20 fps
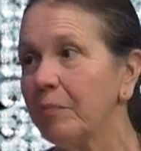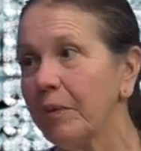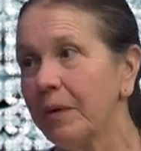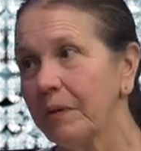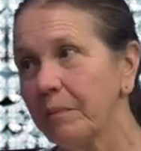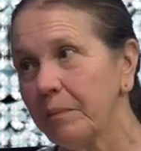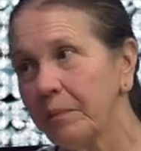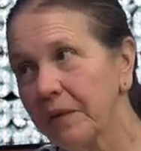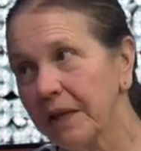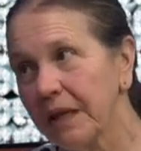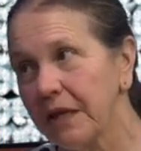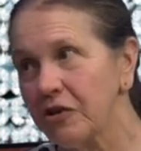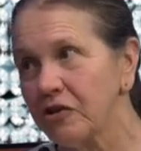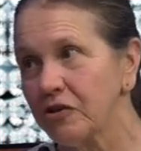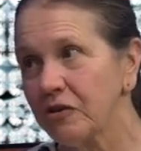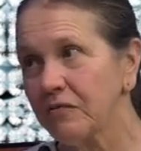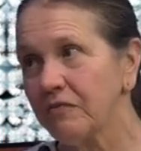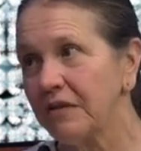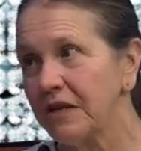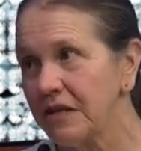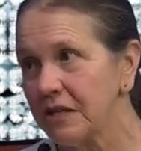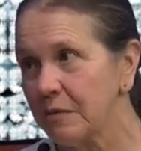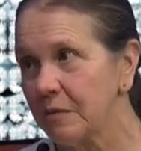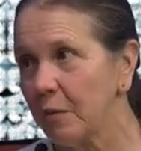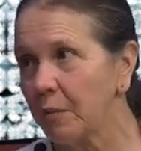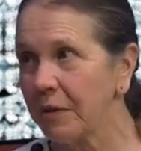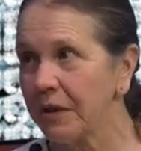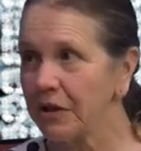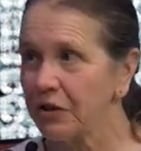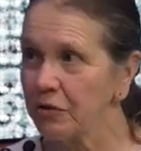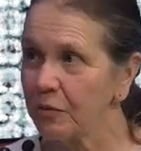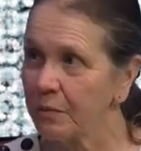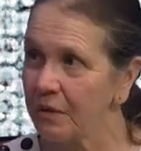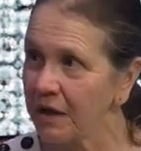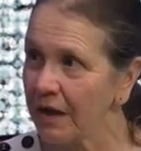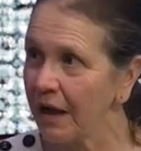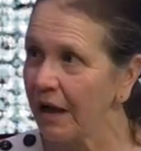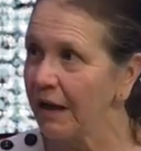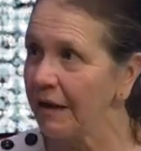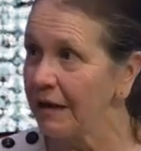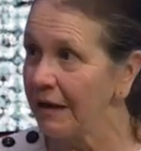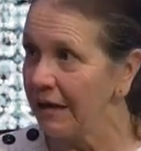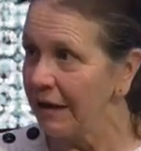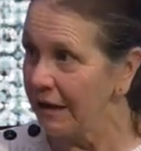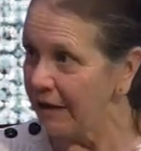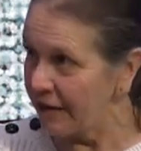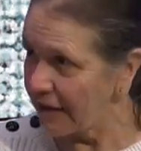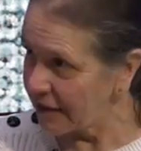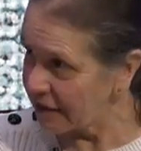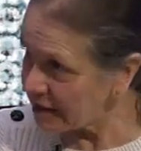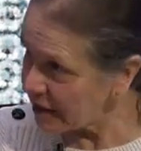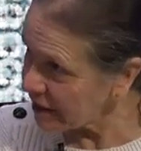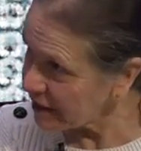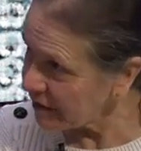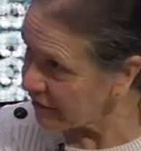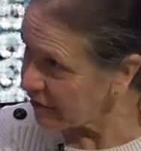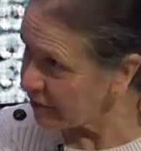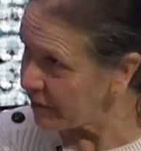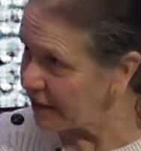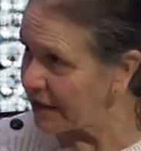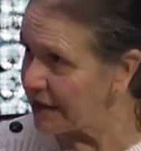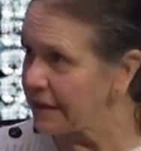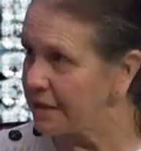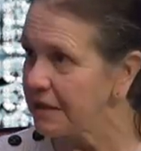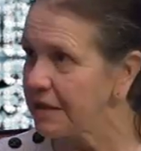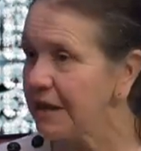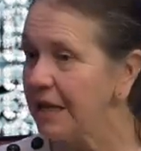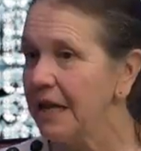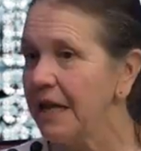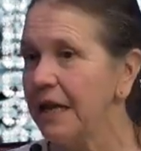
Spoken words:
but pleasure, reasonable pleasure, but not the addictive piece.